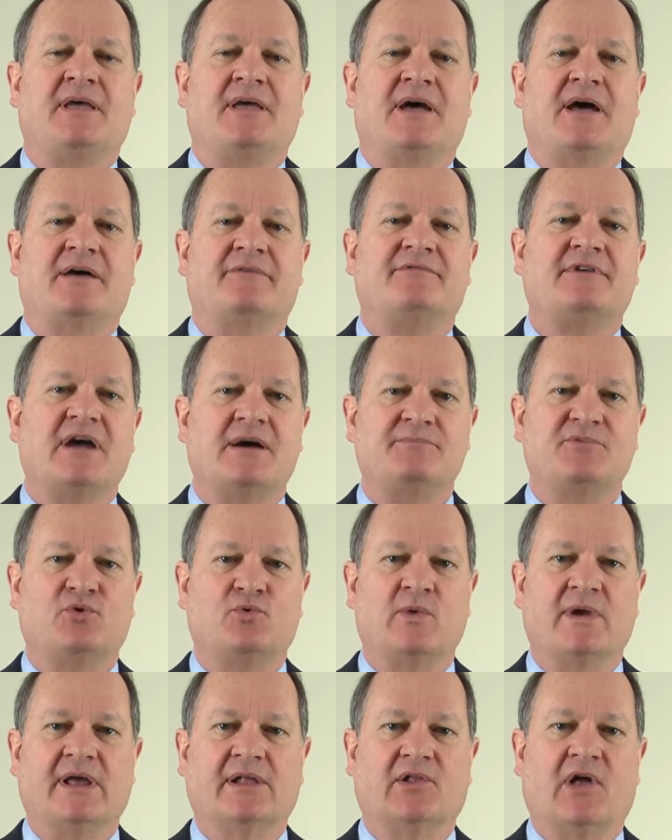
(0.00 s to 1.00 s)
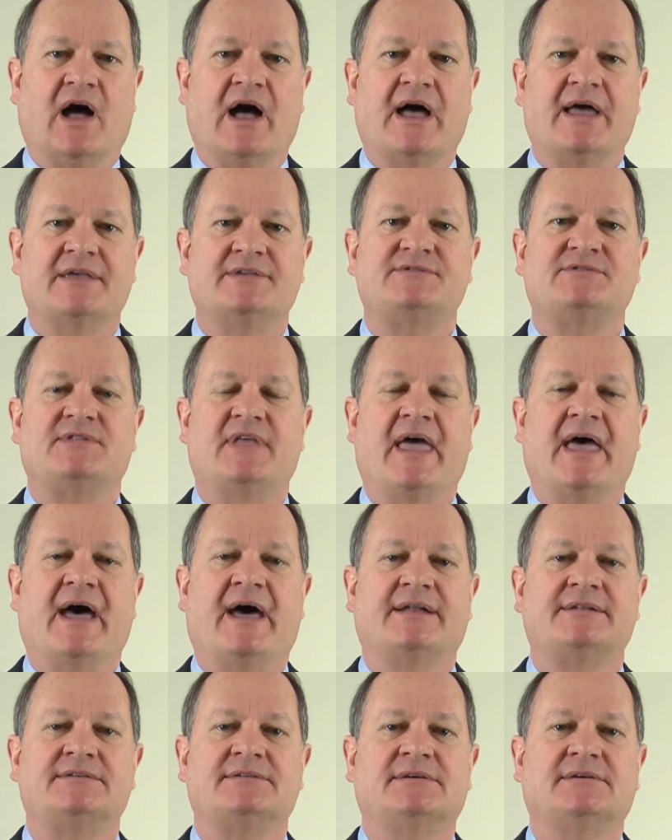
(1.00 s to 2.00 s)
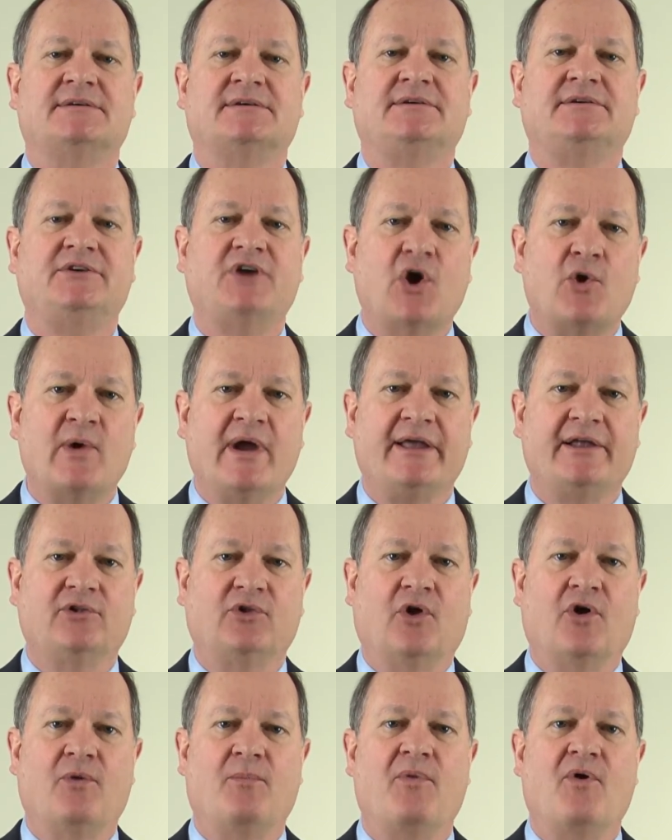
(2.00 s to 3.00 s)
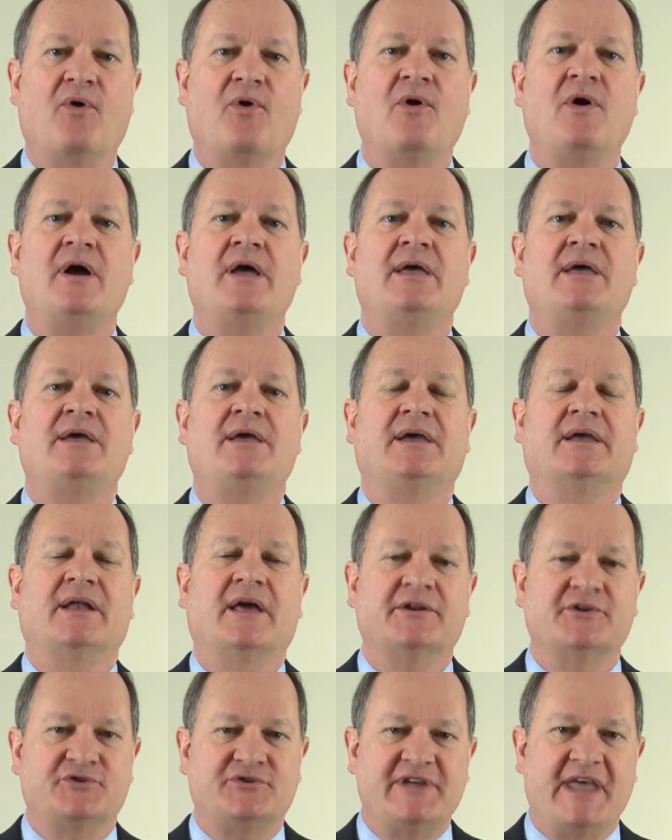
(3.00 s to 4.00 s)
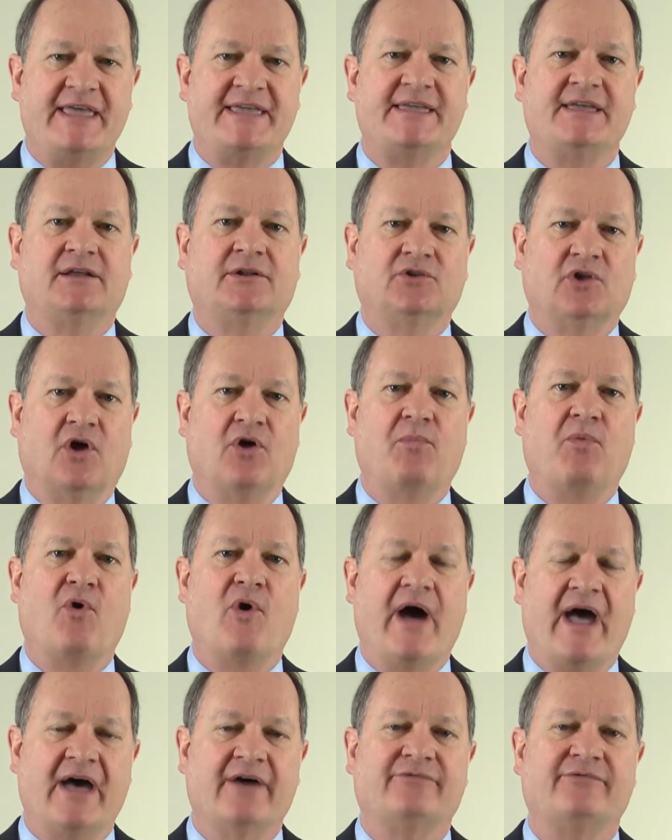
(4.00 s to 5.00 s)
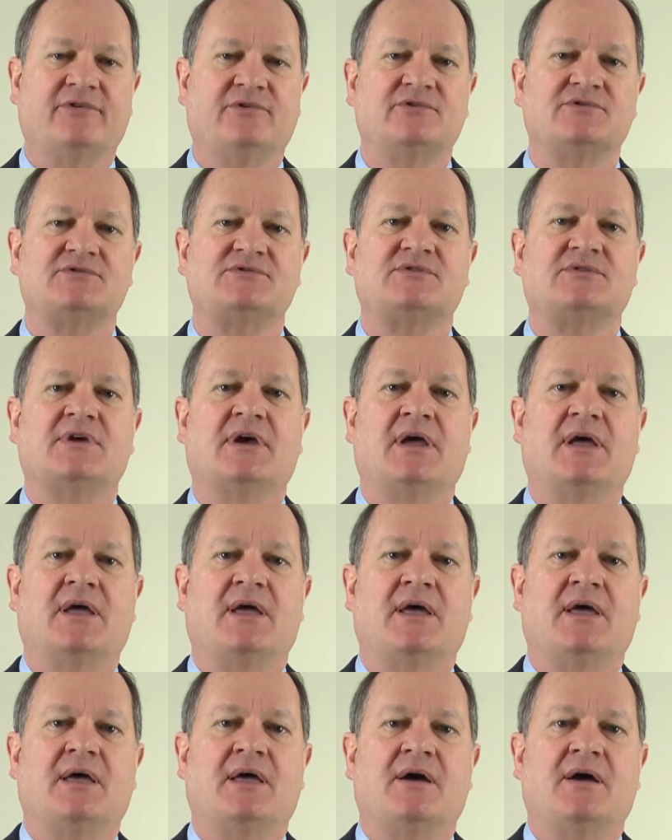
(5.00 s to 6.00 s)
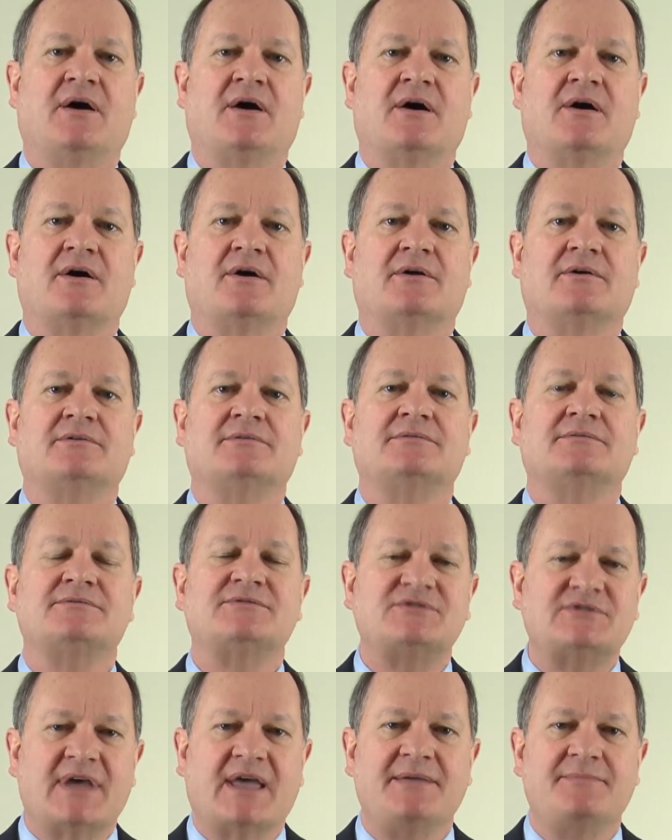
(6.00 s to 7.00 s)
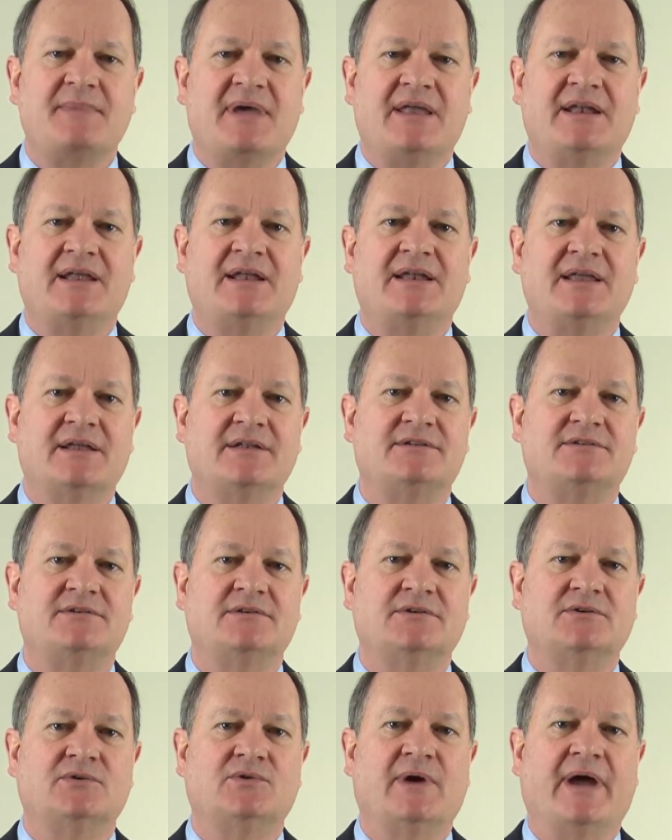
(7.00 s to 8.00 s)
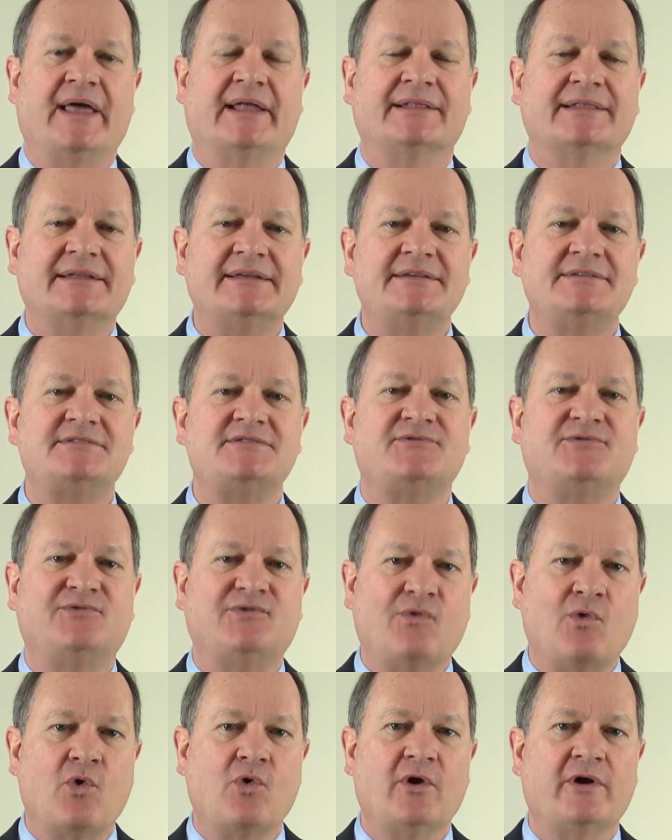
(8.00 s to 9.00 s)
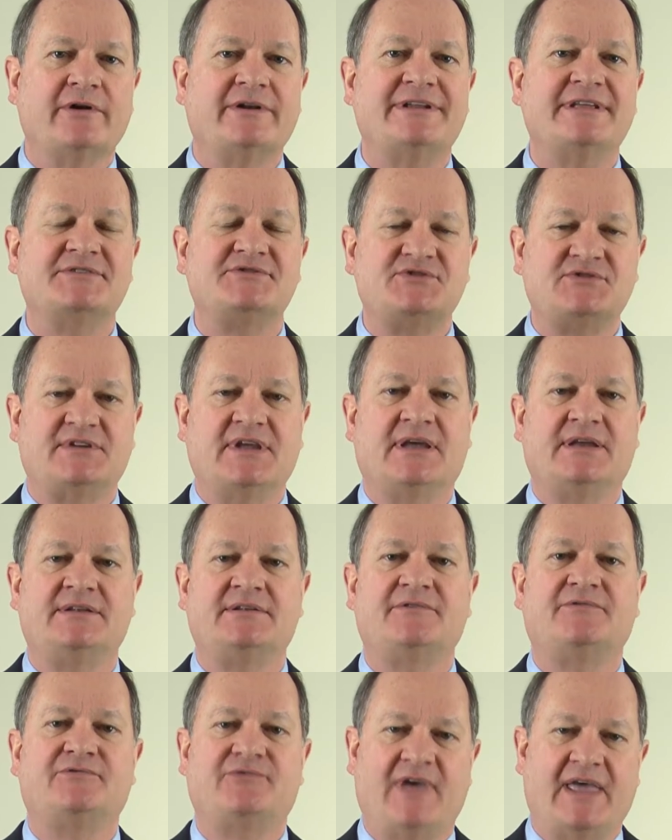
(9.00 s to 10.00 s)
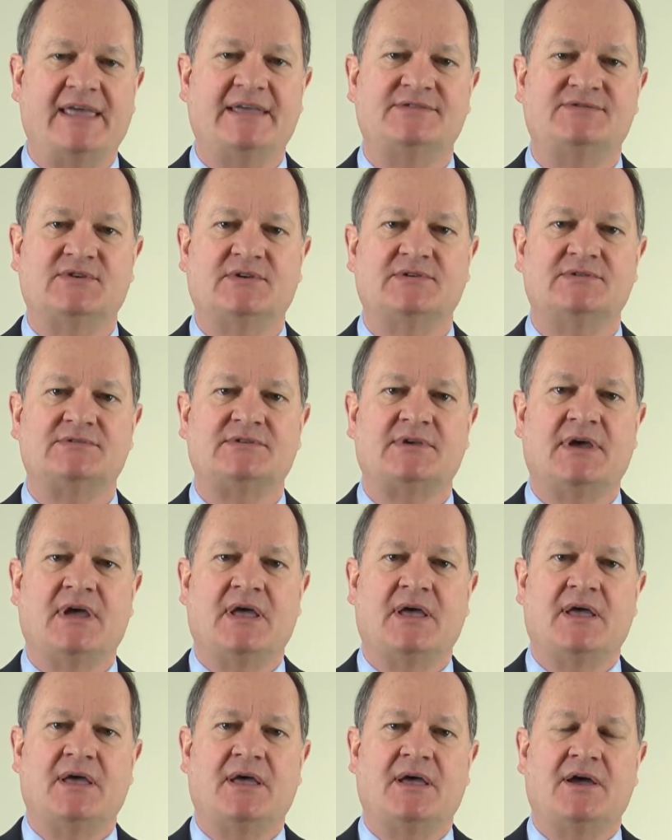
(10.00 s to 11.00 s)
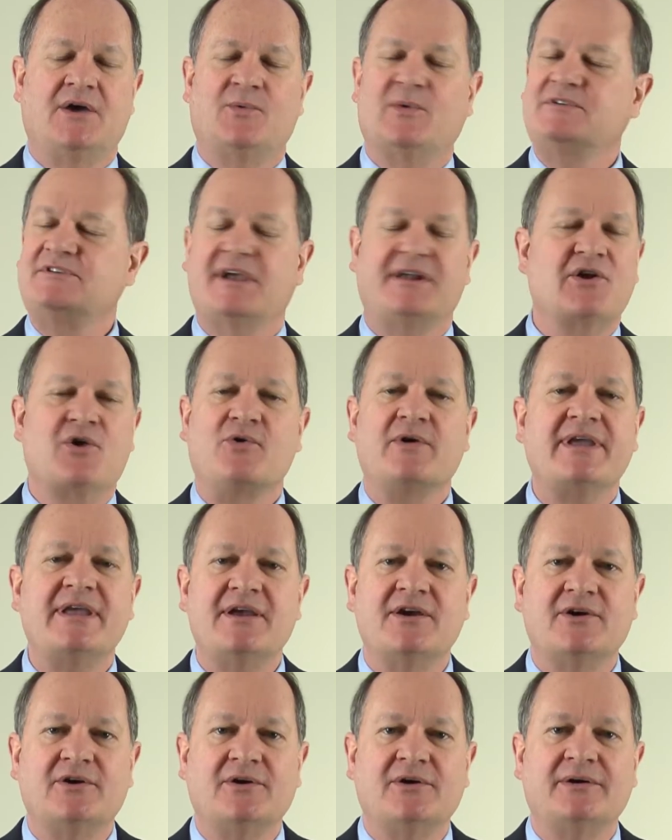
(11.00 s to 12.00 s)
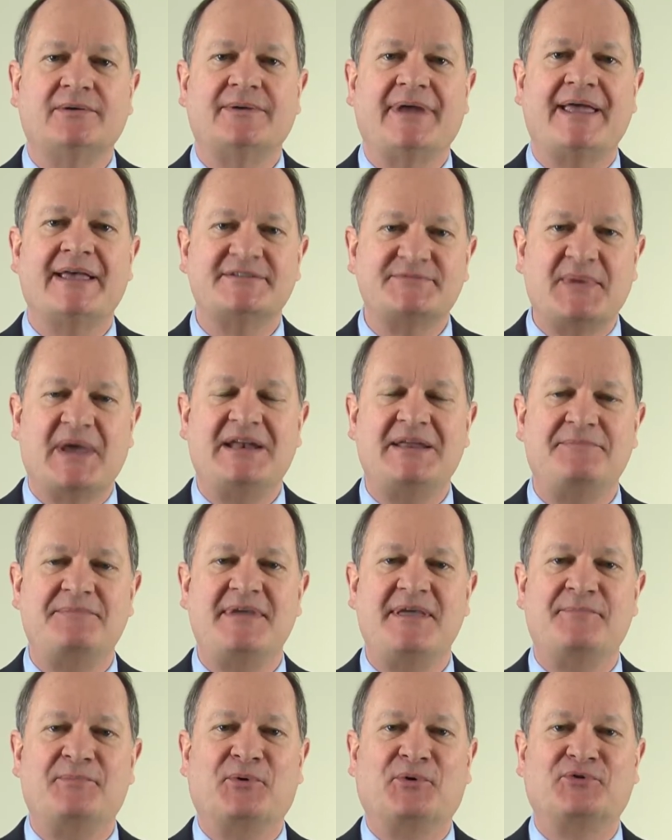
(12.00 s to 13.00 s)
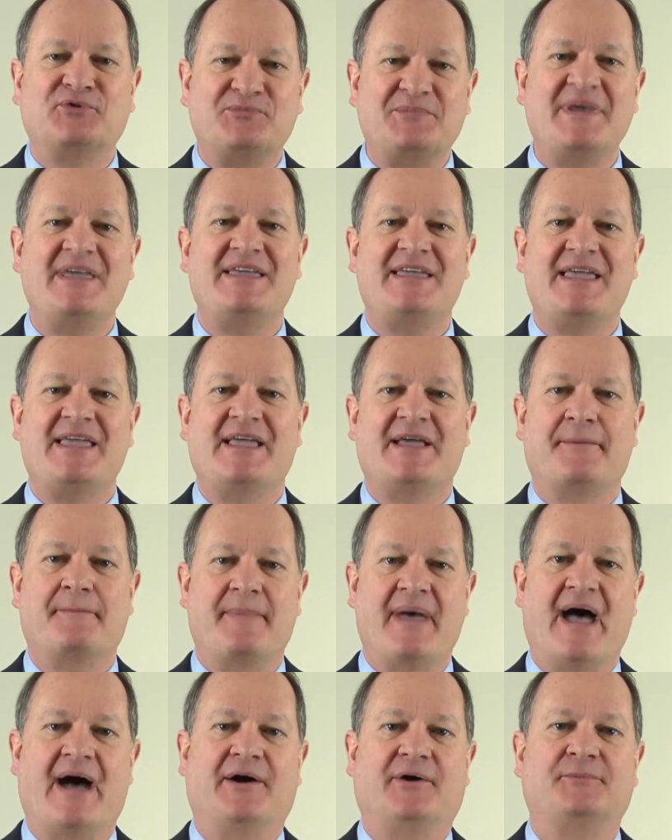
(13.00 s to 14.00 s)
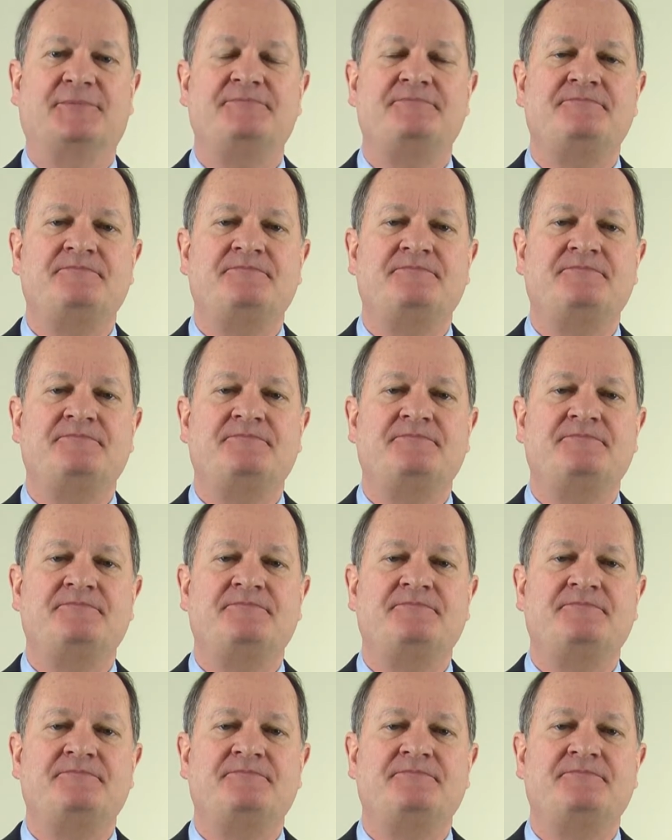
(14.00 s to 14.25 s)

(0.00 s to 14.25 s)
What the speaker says: I've come to realize that going global and undertaking global efforts are segmented into at least 4 distinct phases, which I don't hear as many people speaking about.